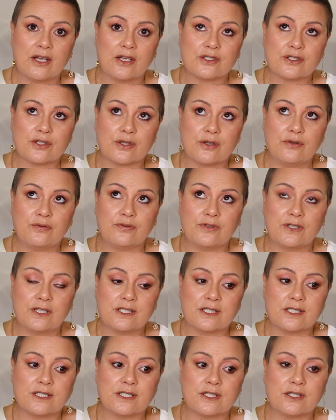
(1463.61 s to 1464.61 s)
So for
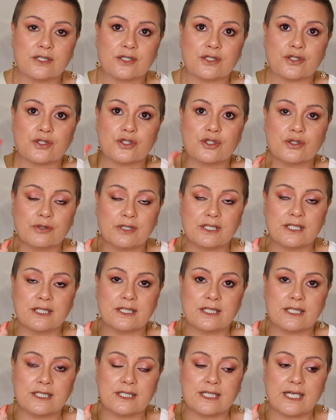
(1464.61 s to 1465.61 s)
instance,
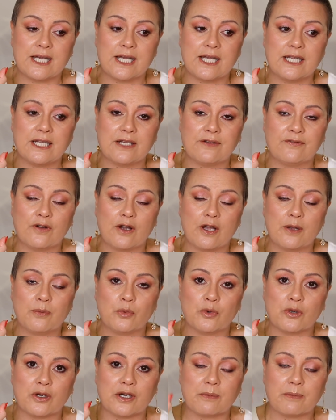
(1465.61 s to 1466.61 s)
during the day, if
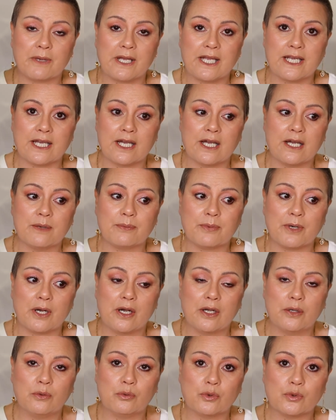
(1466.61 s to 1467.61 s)
I'm wearing makeup,
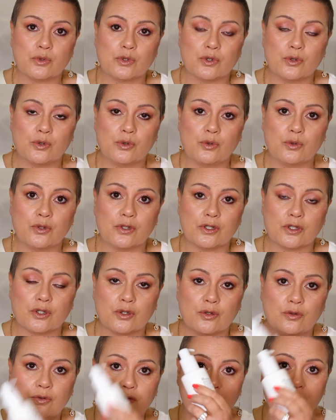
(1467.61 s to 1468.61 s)
I will do the
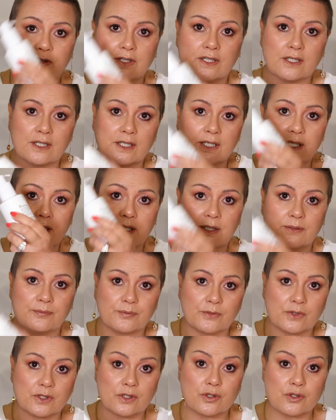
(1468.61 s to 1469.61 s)
2 finger
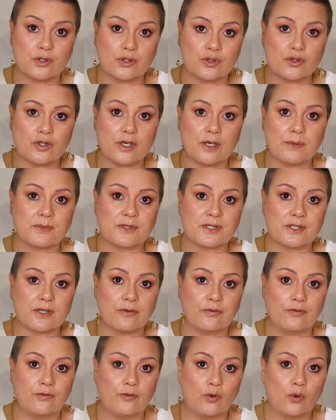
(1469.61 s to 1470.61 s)
strips
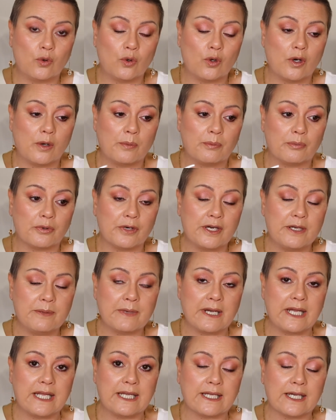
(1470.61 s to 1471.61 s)
for
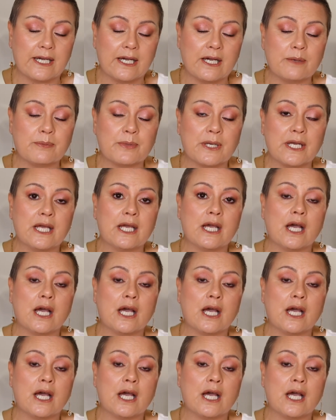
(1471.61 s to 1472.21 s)
pre-makeup.